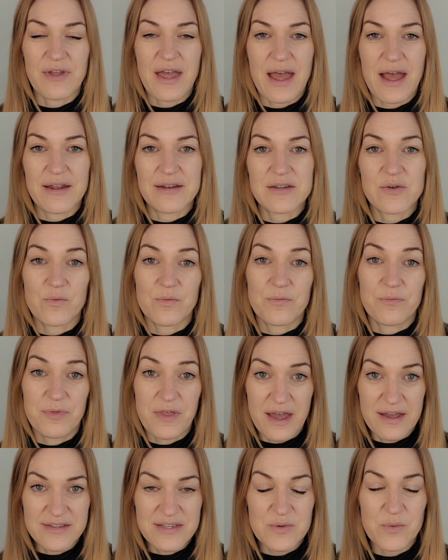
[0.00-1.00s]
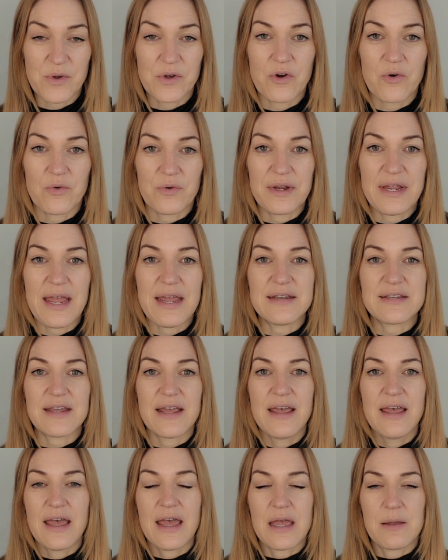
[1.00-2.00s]
and thus will create
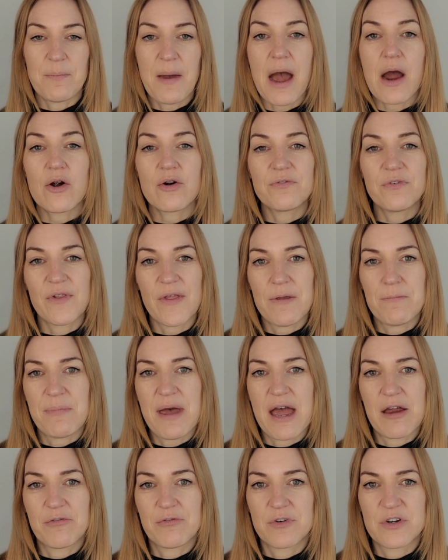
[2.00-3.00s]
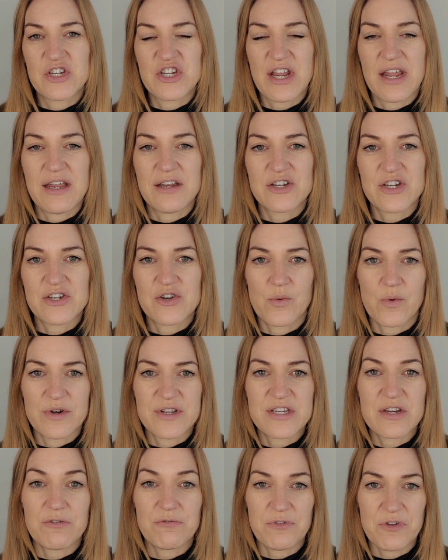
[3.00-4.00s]
a powerful impact for change
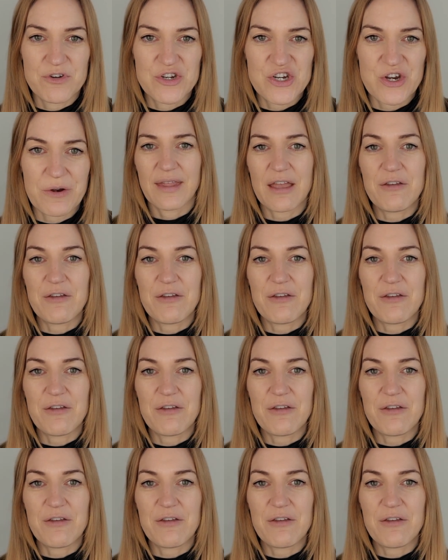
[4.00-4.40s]
towards your future.